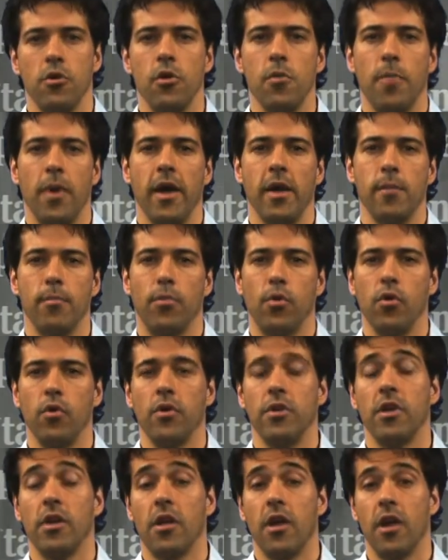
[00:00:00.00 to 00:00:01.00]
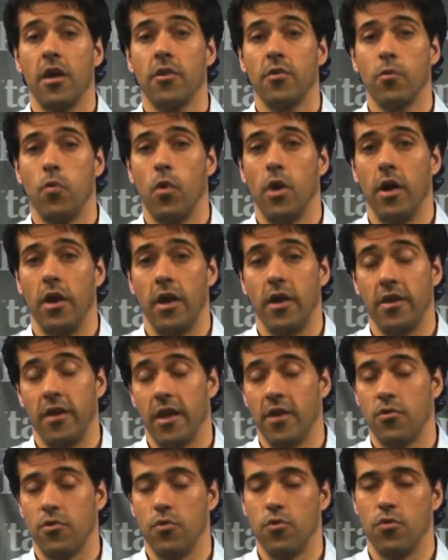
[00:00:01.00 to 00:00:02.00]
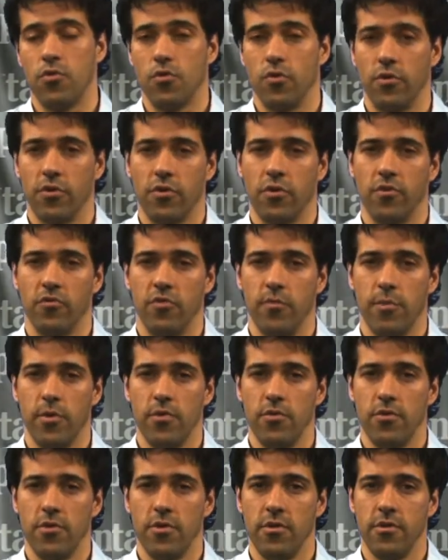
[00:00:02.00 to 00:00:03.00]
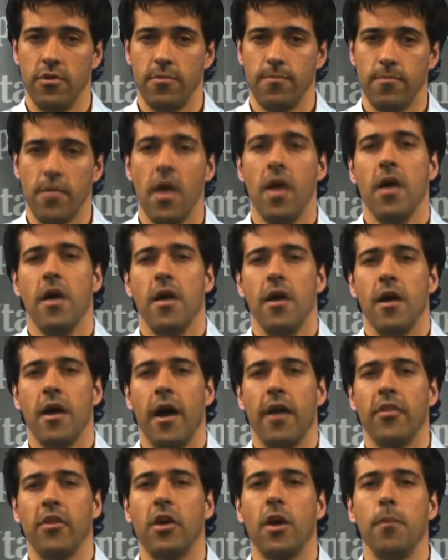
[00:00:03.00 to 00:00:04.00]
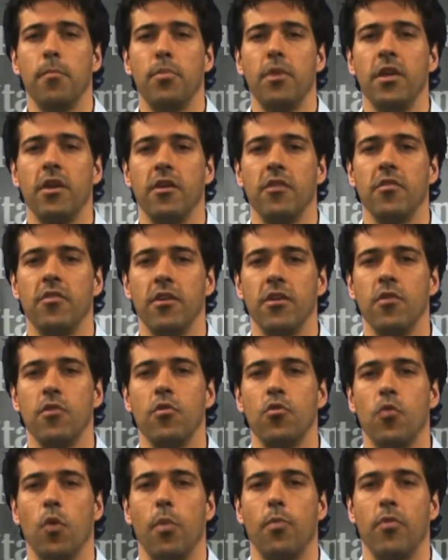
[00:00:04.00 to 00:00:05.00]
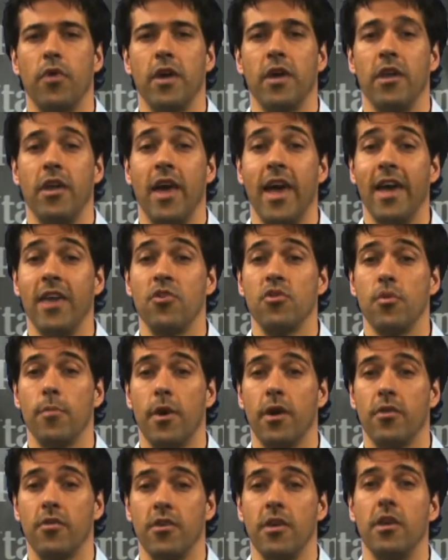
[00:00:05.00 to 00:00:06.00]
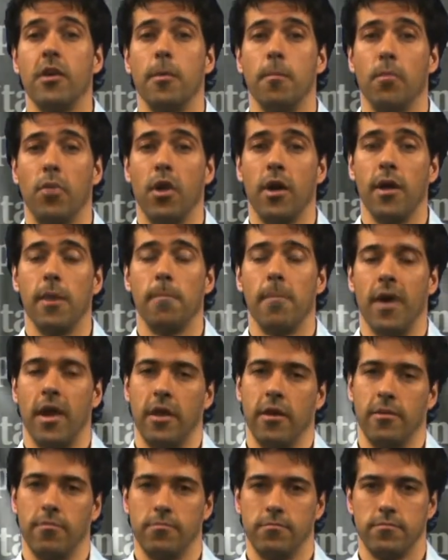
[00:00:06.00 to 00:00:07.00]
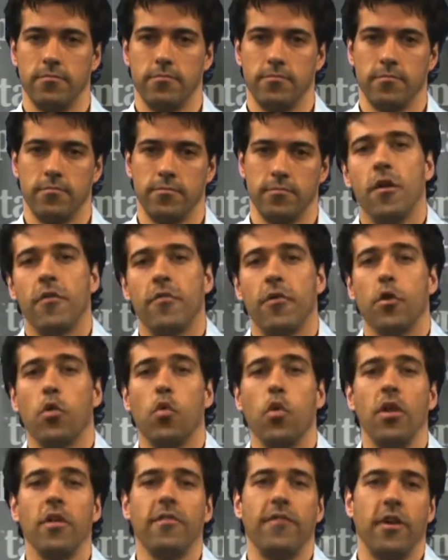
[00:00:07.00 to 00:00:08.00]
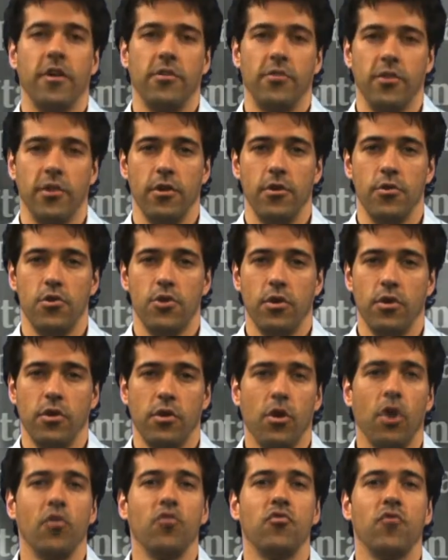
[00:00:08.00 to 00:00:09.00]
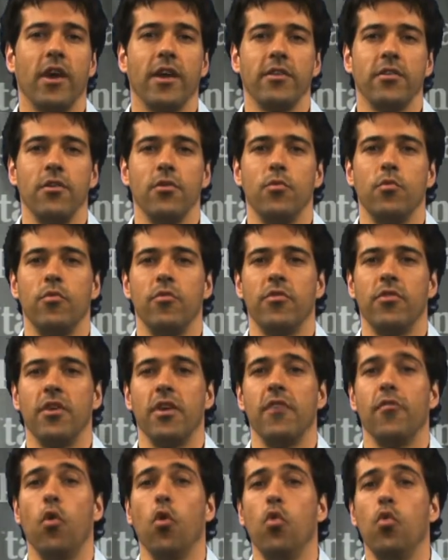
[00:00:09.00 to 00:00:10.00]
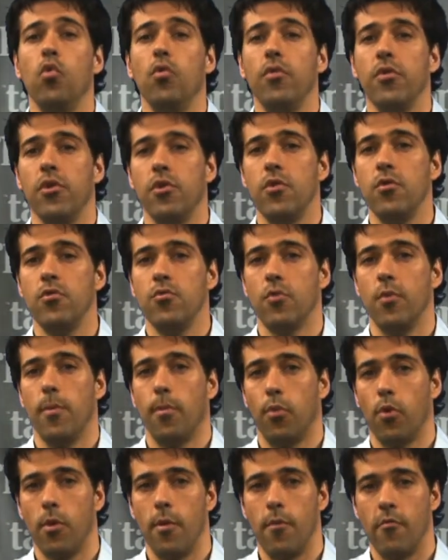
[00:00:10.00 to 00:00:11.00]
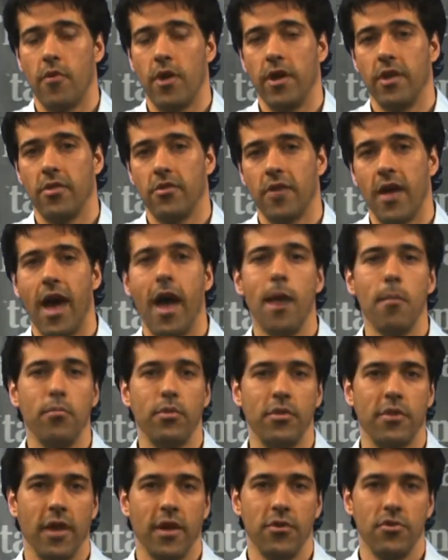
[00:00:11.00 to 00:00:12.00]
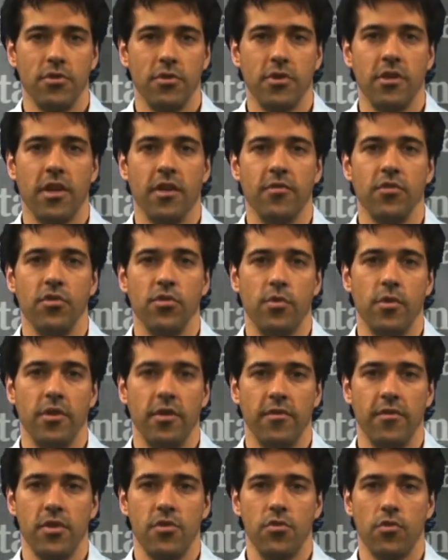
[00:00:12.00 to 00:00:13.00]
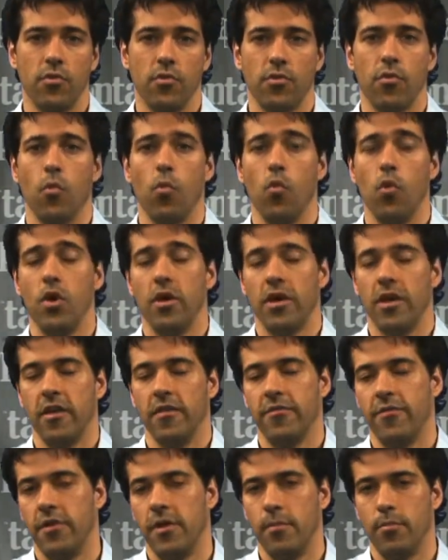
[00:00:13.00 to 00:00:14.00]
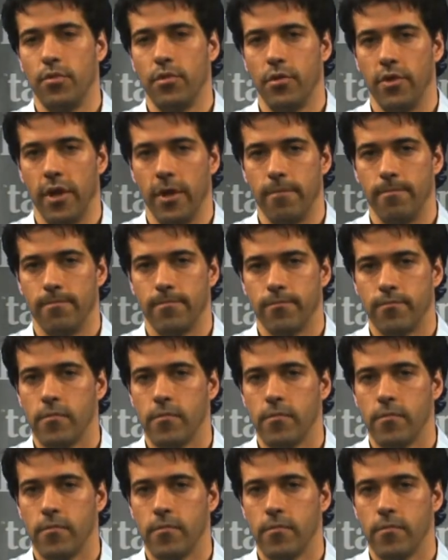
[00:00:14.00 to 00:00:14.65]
You pay employed Class 1 national insurance contributions, and the company continued to operate in a HMRC compliant manner. For a qualified solution, contractors will receive all the usual employment rights and protection given to individuals working for an employer.